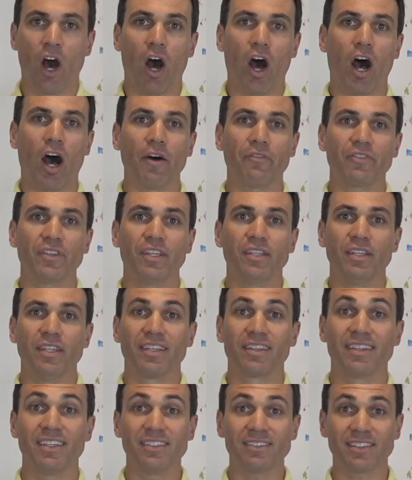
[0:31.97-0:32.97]
Often,
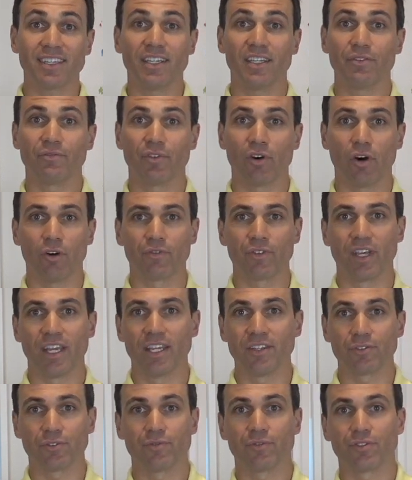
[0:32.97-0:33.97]
this can involve the
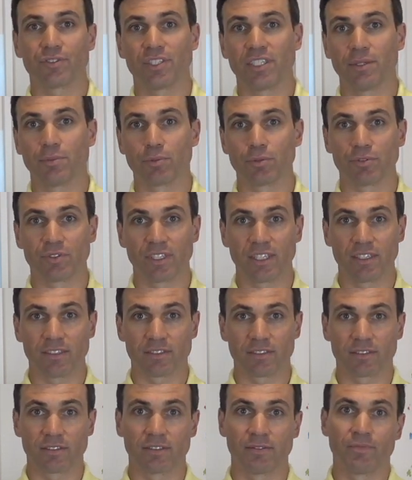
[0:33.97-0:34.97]
intervertebral
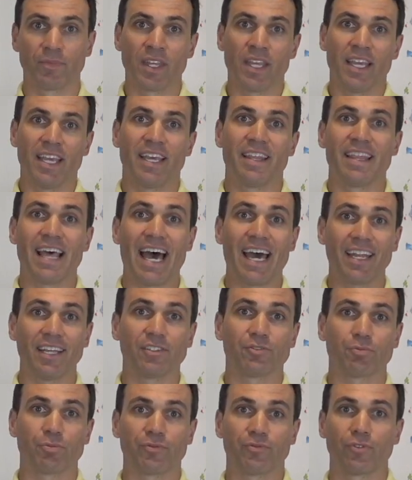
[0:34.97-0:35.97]
discs, and that
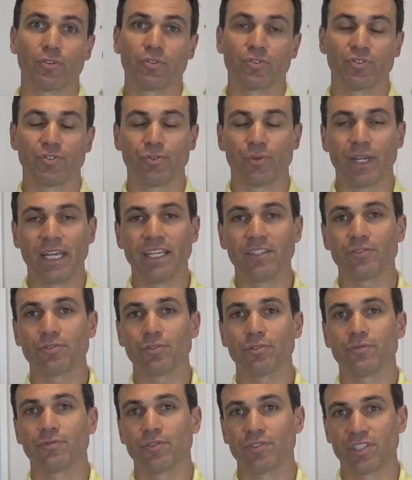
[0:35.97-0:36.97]
is referred to
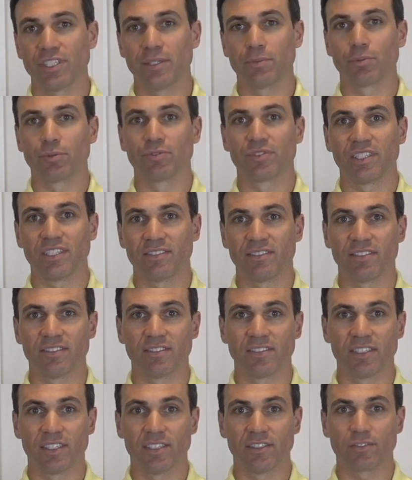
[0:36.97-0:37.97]
intervertebral disc
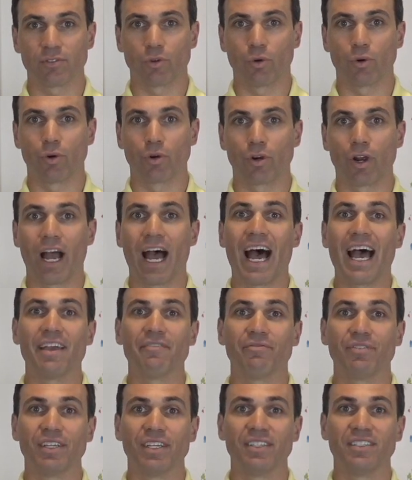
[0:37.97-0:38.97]
disease, or
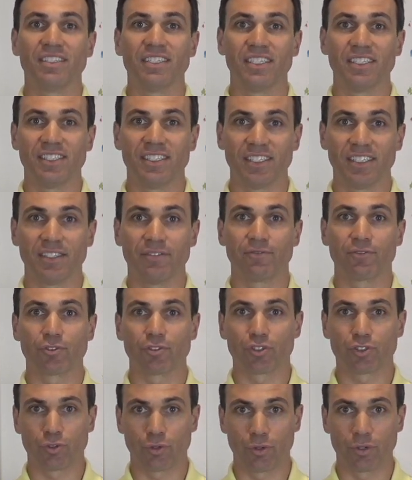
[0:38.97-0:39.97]
IVDD for
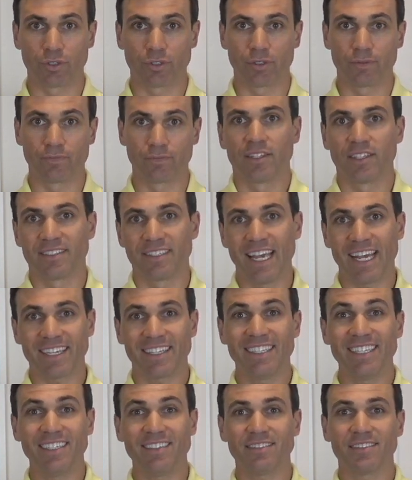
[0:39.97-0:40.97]
short. The
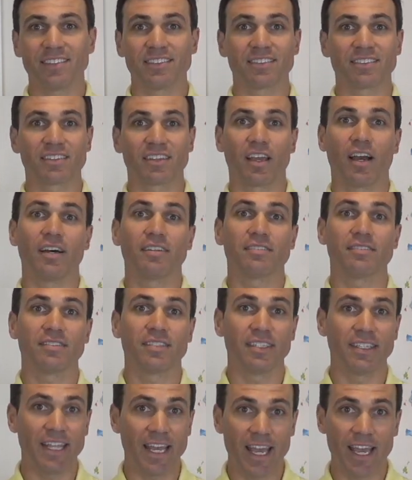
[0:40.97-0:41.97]
techniques discussed
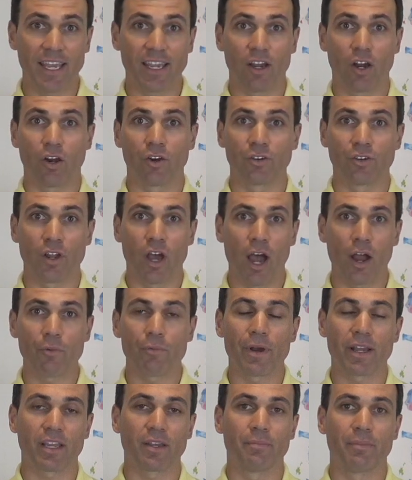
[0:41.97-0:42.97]
today are not
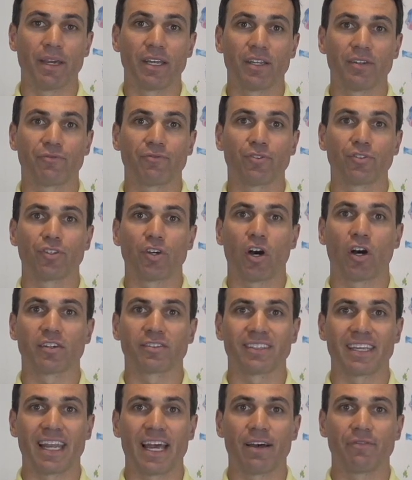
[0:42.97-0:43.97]
recommended for
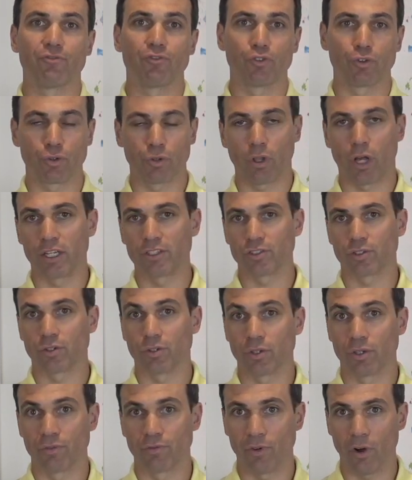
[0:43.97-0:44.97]
dogs that have
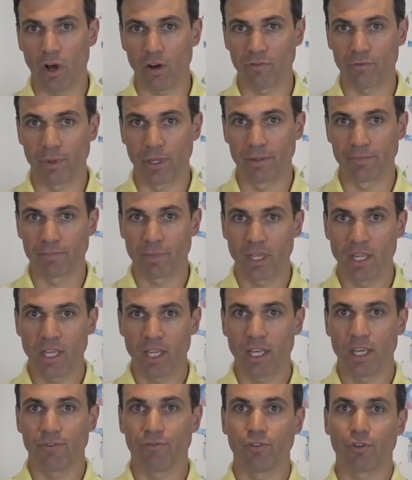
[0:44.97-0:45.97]
neurological involvement.
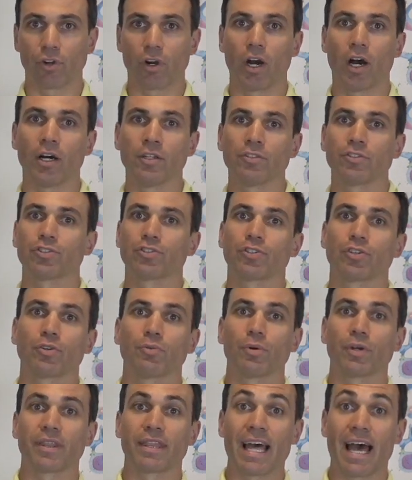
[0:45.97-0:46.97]
If you're unsure
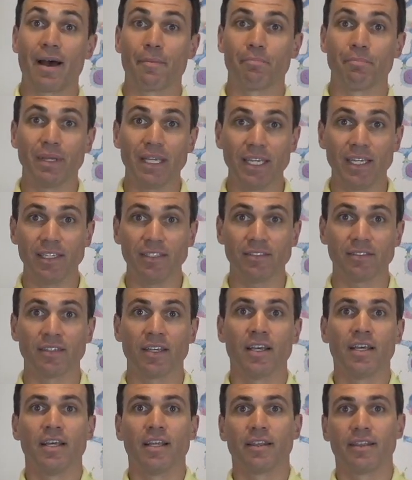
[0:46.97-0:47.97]
what that means,
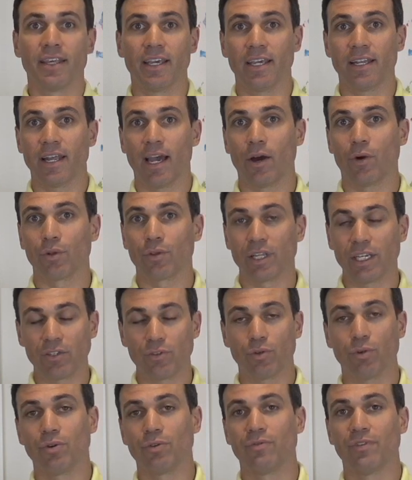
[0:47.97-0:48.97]
then I'll link
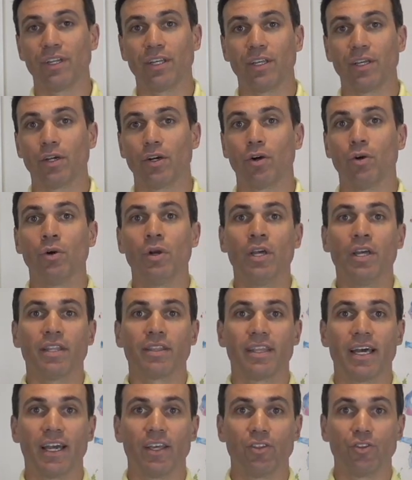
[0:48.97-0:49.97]
to a video
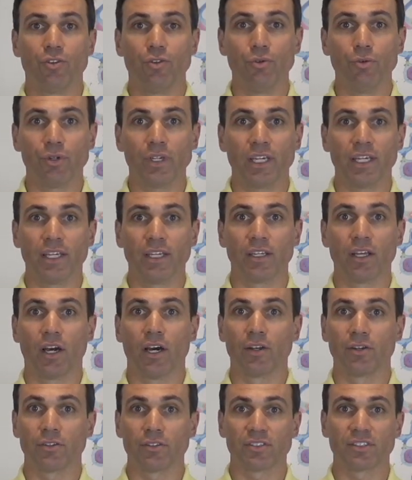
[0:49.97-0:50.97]
that you can
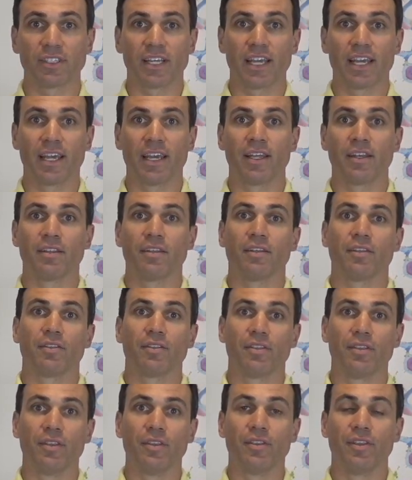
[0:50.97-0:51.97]

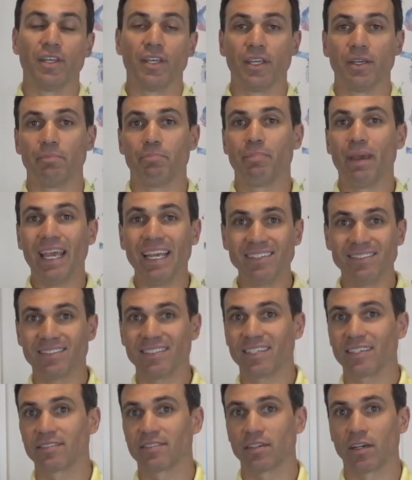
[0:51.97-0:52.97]
understand the
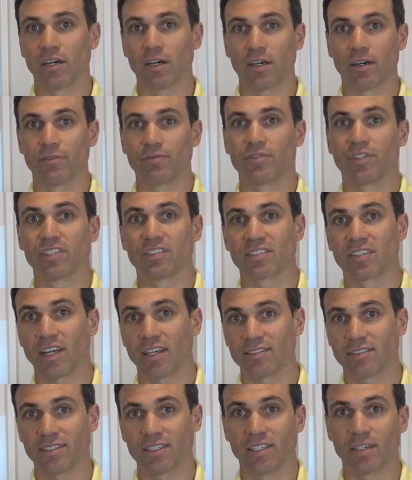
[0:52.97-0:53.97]
basics of
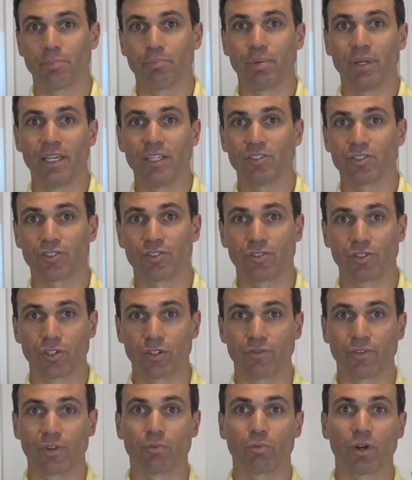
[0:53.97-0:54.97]
discussing a pinched
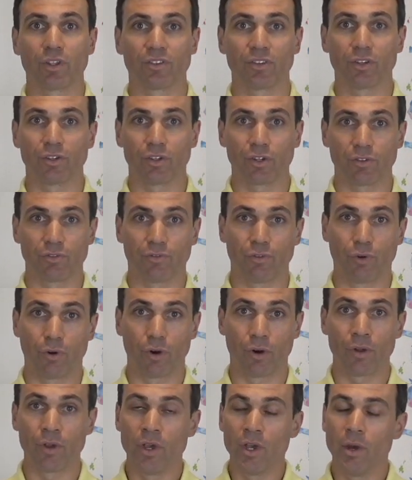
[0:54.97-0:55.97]
nerve and what to look
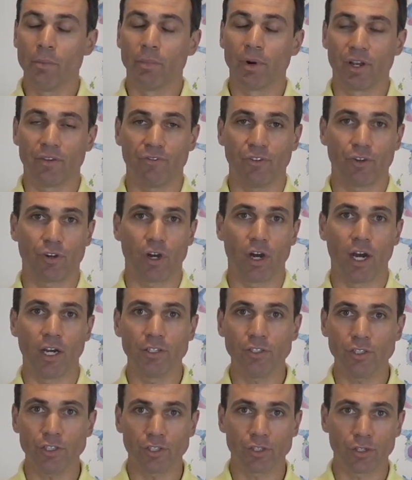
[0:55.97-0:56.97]
for. But if you're
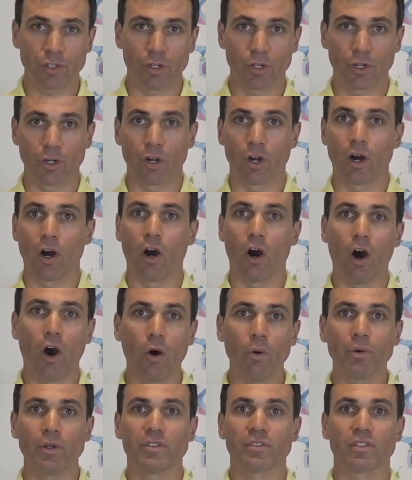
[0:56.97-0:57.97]
unsure,
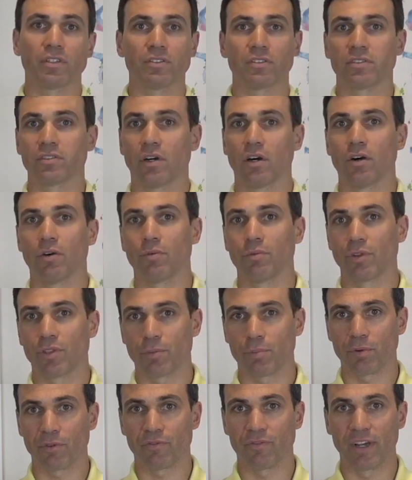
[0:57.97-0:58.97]
always consult with a
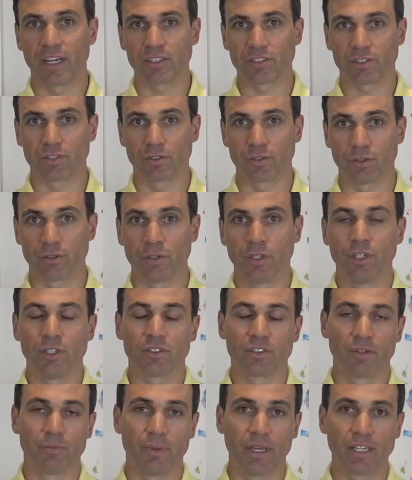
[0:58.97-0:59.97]
professional
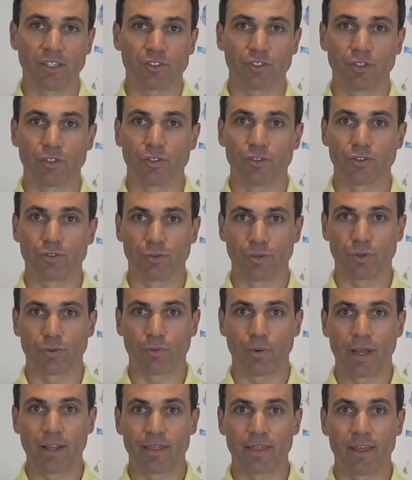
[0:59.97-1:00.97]
to make sure you're doing the
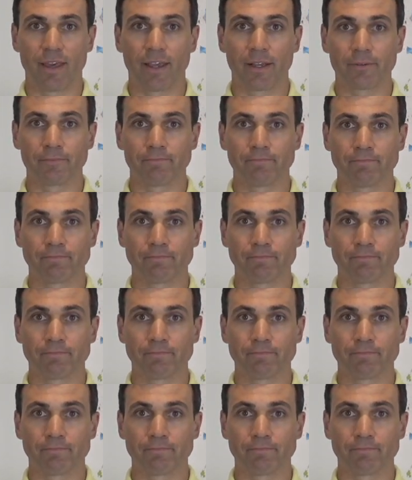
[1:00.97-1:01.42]
right thing.